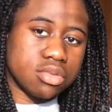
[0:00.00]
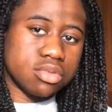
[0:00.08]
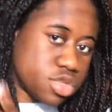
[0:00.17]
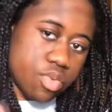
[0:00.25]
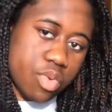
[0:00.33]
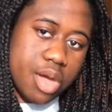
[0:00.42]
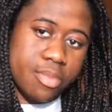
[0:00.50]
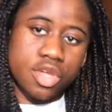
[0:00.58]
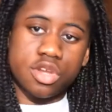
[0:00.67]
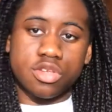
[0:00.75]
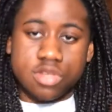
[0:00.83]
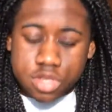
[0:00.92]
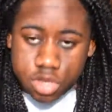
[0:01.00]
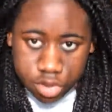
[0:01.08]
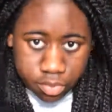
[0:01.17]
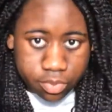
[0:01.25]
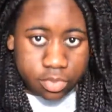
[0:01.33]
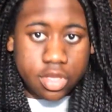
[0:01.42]
So what I'm gonna
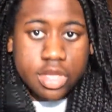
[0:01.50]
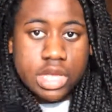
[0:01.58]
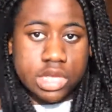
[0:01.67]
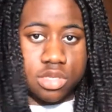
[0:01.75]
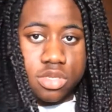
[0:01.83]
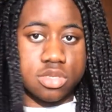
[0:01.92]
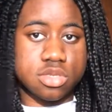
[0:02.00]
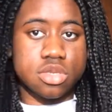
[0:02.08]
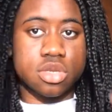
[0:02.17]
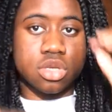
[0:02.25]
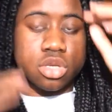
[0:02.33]
do is